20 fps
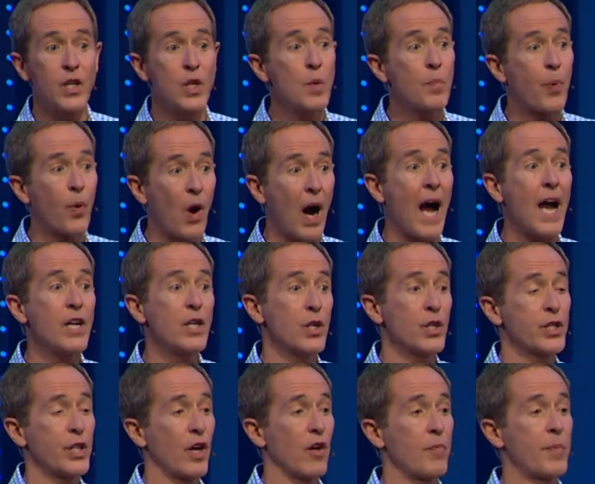you pride
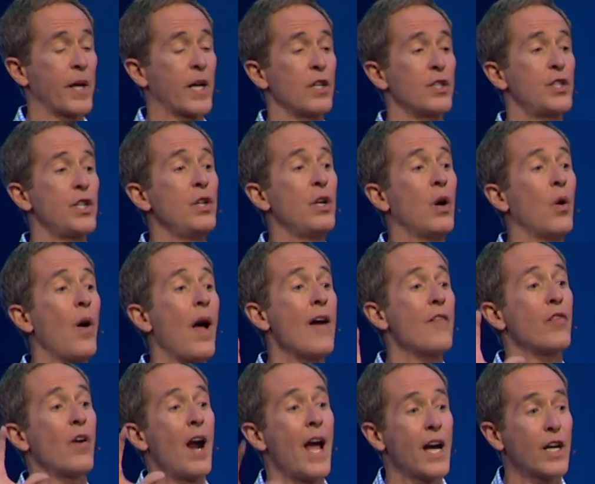yourself because you don't
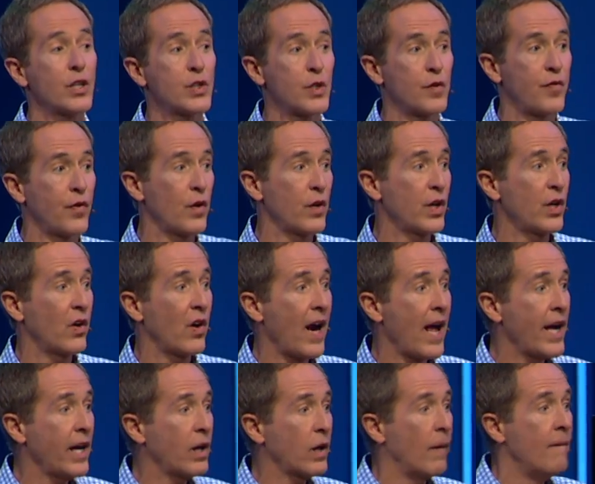ever extrovert your
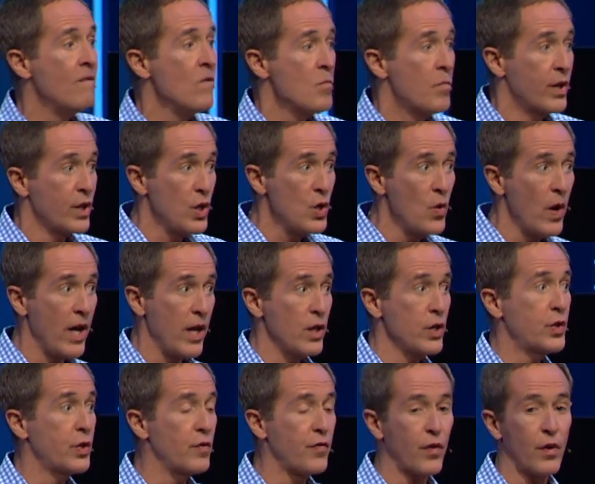anger, but you
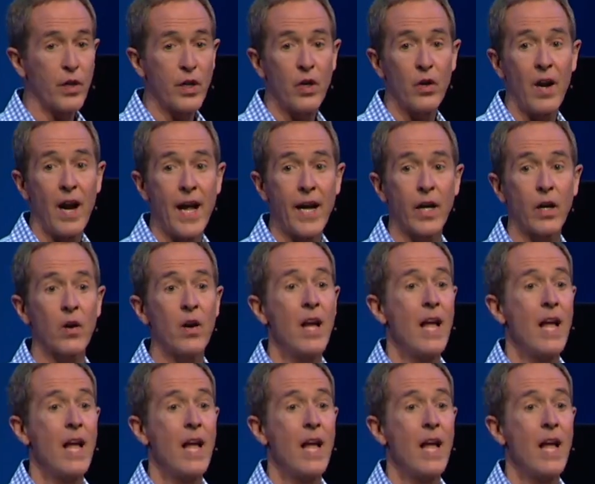introvert your anger,